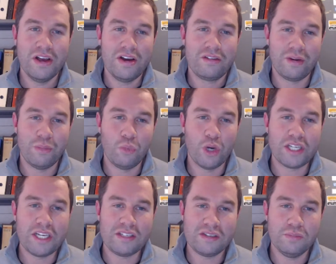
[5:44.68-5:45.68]
from
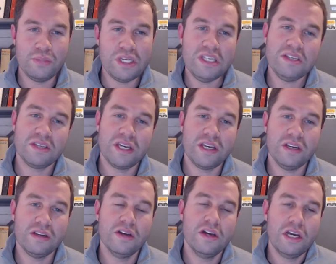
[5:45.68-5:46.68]
what S&P
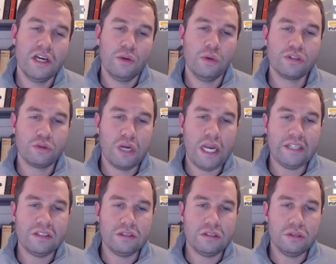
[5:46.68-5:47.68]
said was
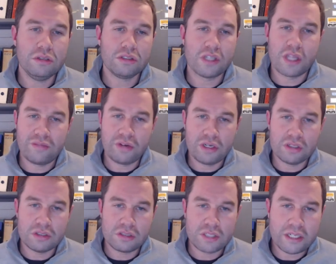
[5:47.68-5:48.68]
related to South
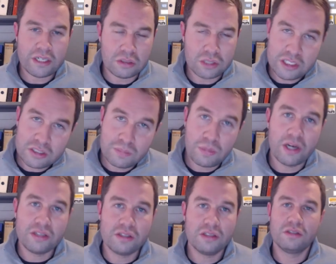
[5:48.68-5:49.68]
Africa's state-owned
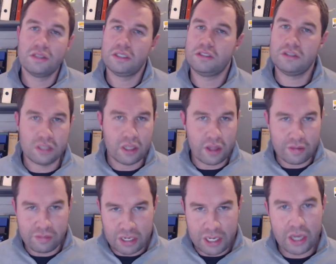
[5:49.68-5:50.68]
enterprises, such as South
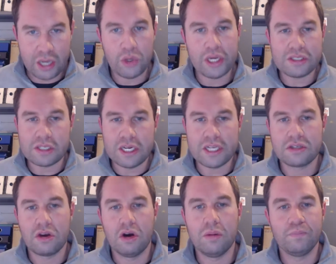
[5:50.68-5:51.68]
African Airways and
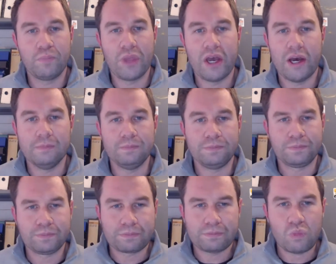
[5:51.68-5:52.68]
Eskom.
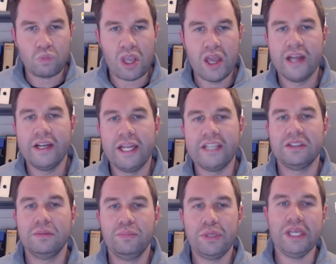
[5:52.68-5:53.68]
And
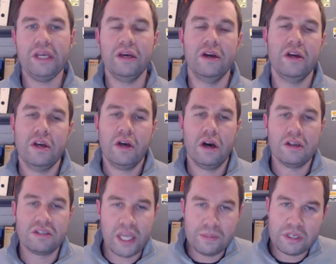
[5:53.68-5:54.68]
S&P are
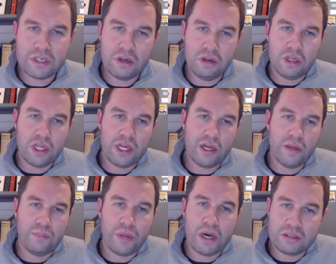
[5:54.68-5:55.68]
skeptical
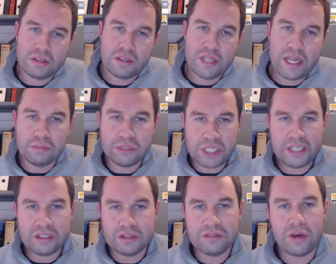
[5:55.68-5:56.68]
about that
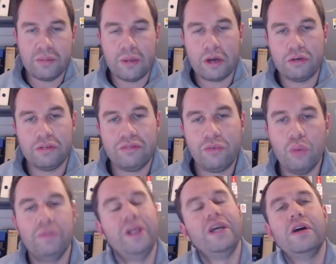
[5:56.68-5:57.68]
objective, about
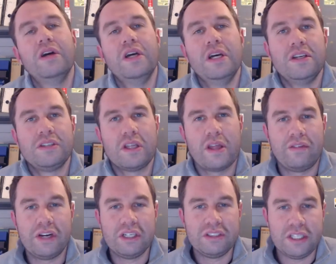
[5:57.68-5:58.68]
reforming South
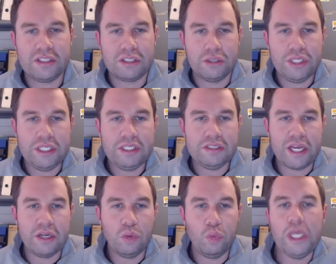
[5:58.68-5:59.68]
Africa's SOEs
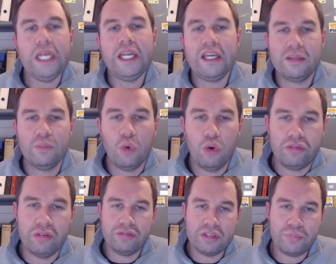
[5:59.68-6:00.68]
and weaning them
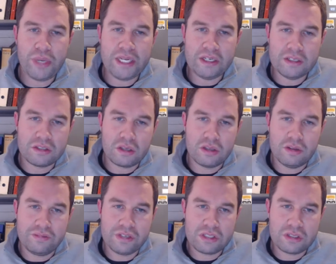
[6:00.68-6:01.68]
off dependence on the
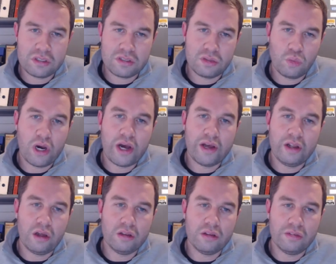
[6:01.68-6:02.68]
fiscus.
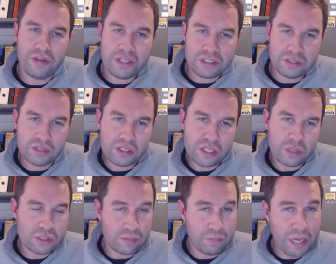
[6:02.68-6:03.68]
While on the face of it, there
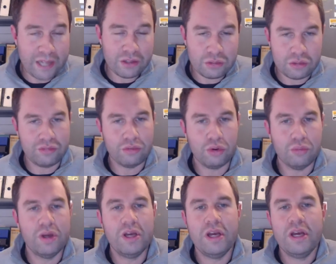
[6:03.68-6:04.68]
was a plan to
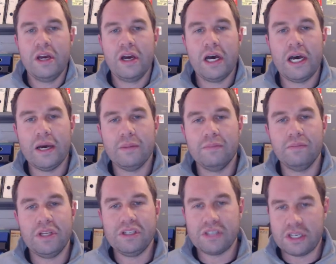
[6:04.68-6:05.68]
reform,
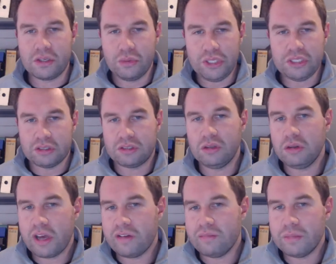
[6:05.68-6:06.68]
these SOEs are still
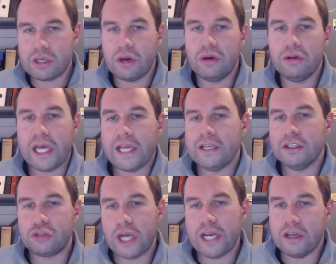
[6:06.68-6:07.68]
government-owned and a
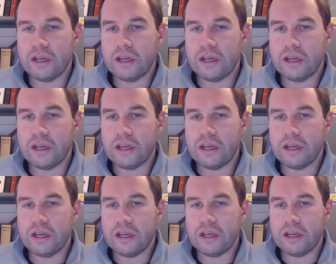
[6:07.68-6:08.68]
drain on
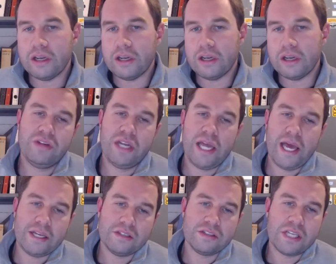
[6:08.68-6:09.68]
the fiscus,
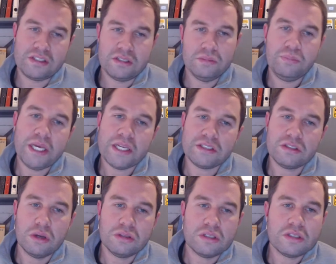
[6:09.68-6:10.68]
even as
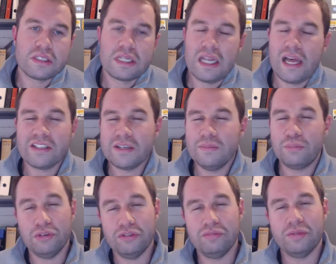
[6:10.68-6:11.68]
S&P has noted
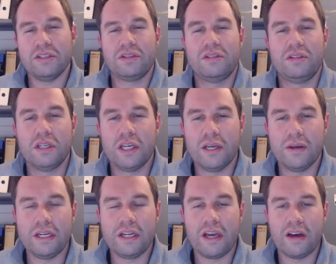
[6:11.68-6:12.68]
slight
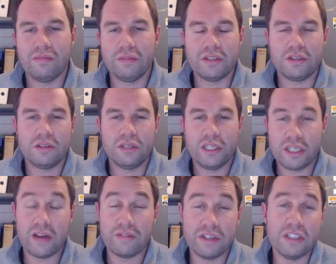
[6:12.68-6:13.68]
improvements in
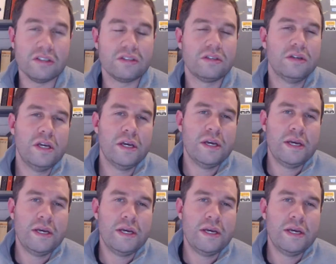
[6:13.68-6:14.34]
governance